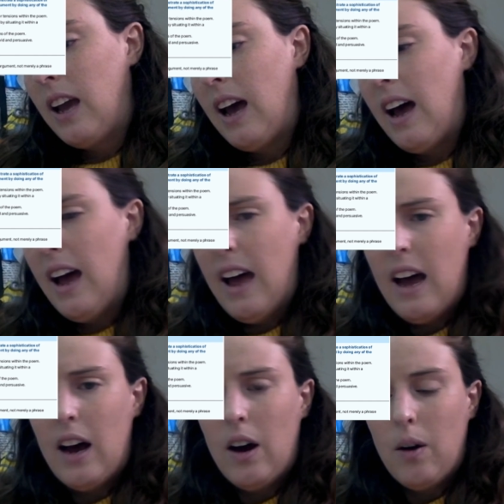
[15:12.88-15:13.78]
at
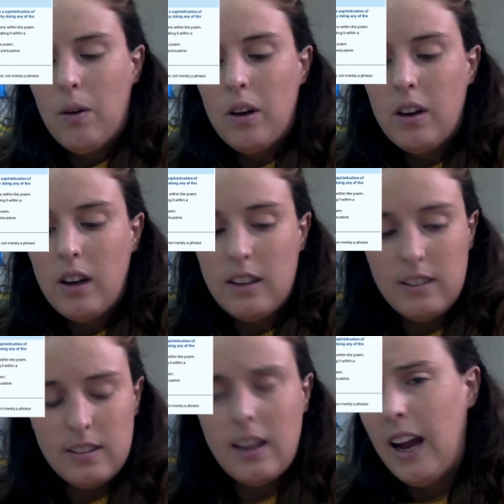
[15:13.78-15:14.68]
how a
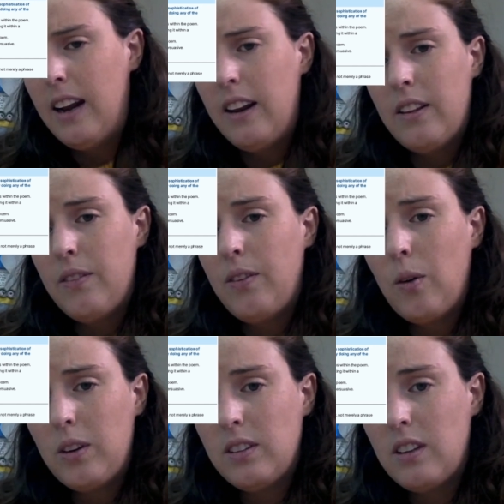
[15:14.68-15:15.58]
society that
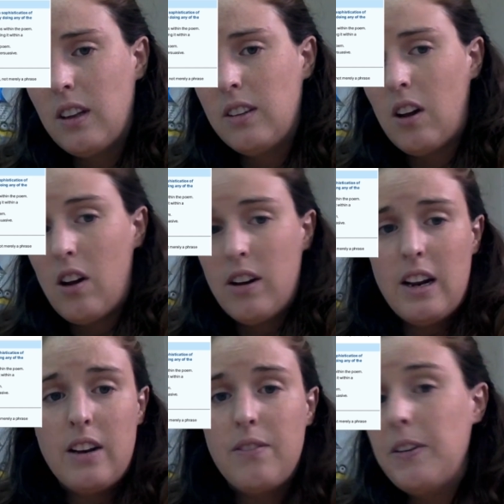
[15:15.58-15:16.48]
focuses on
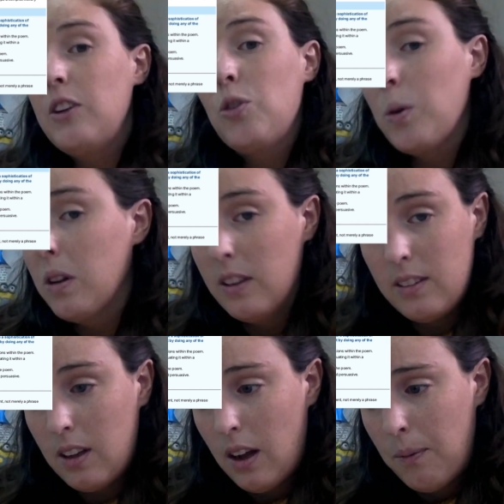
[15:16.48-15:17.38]

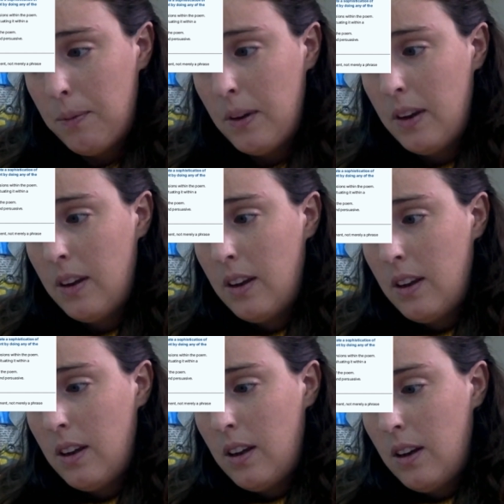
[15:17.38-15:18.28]
individualism
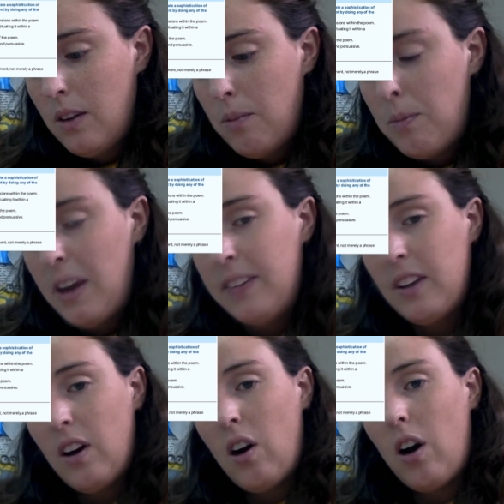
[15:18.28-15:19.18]
makes it
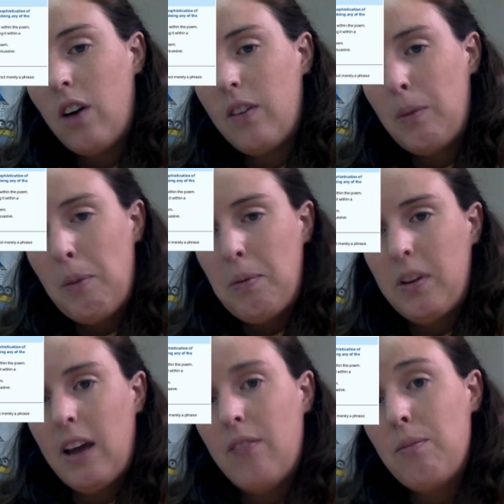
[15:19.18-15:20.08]
hard for people to
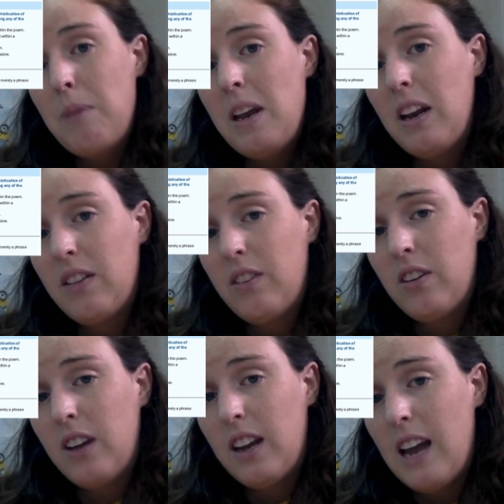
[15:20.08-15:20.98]
have meaningful
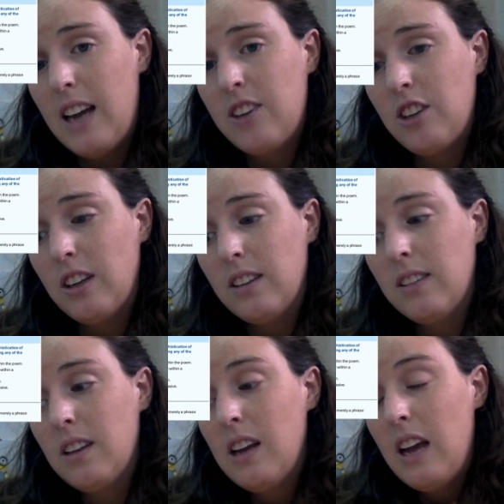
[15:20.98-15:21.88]
connections.
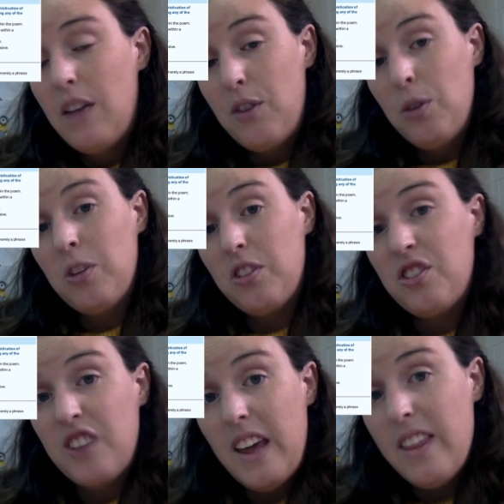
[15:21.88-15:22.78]
If you just
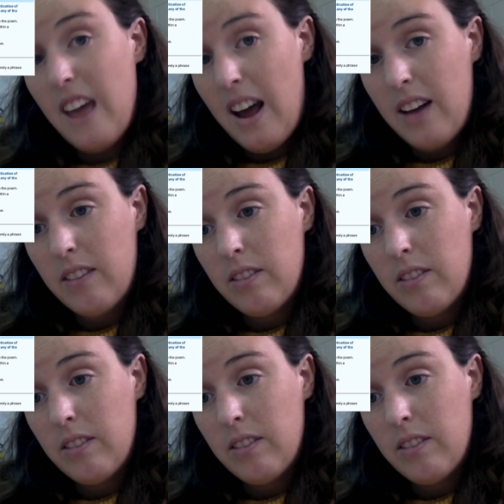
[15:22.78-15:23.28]
say that,